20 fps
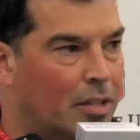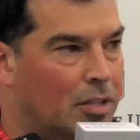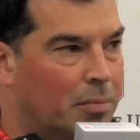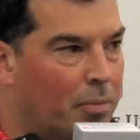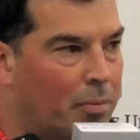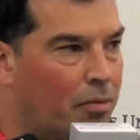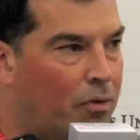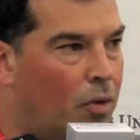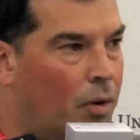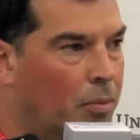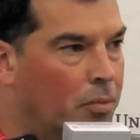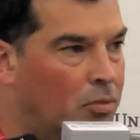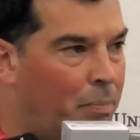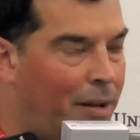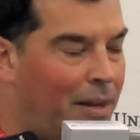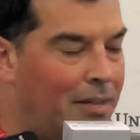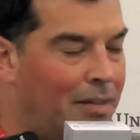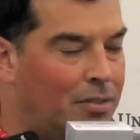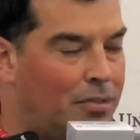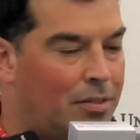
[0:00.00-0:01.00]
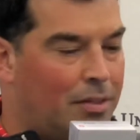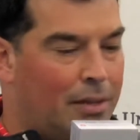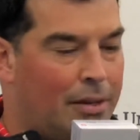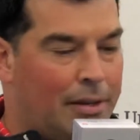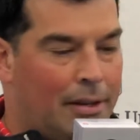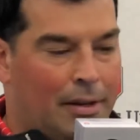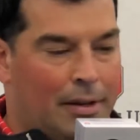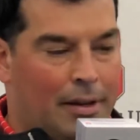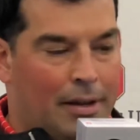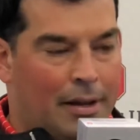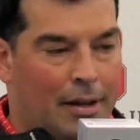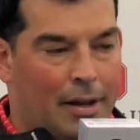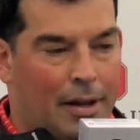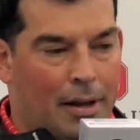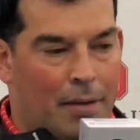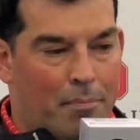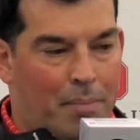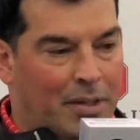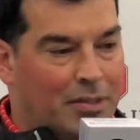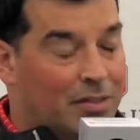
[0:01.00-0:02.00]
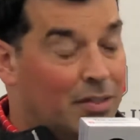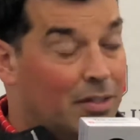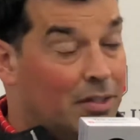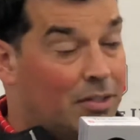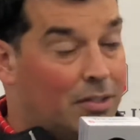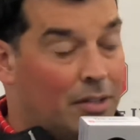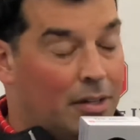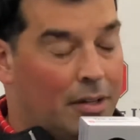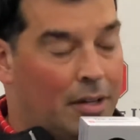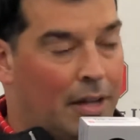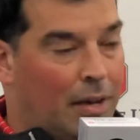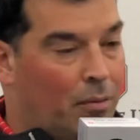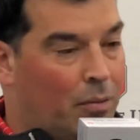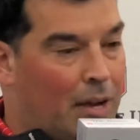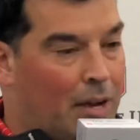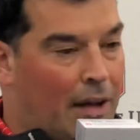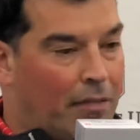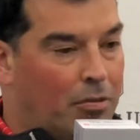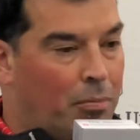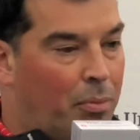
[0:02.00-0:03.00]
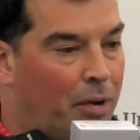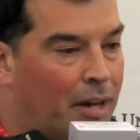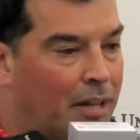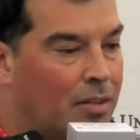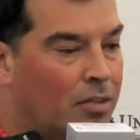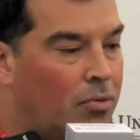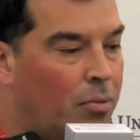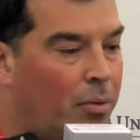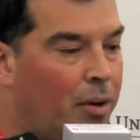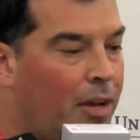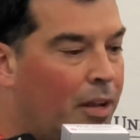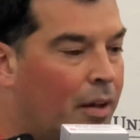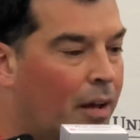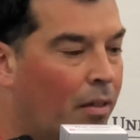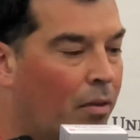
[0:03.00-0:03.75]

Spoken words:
It's a performance-based business, and we have to bring it this week.